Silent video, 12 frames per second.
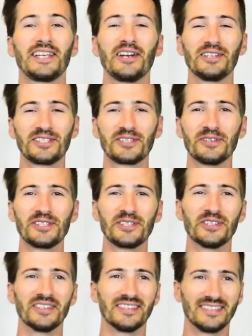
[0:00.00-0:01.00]
Careless
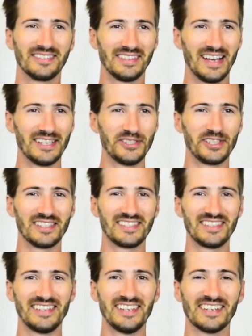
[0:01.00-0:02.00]
Original, as you can
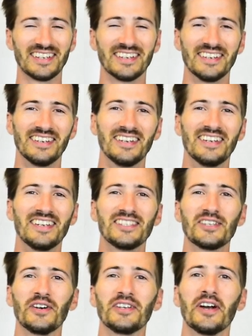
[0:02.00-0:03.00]
see here.
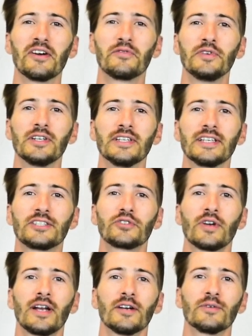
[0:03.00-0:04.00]
So a young fielding
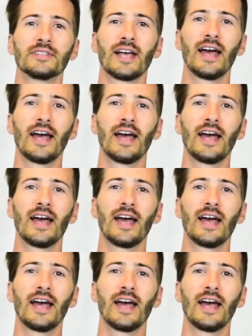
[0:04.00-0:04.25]
shredder was